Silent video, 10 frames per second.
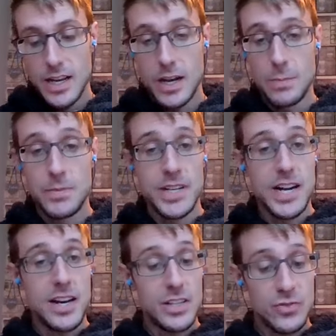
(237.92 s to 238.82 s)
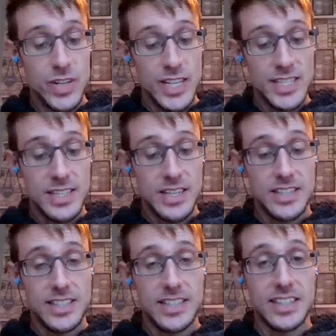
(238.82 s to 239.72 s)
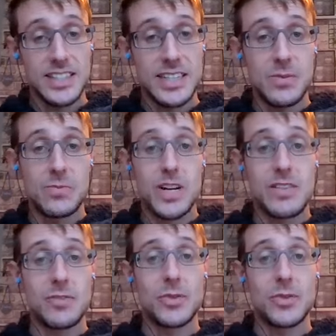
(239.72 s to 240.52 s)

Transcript: The other reason I think is that we have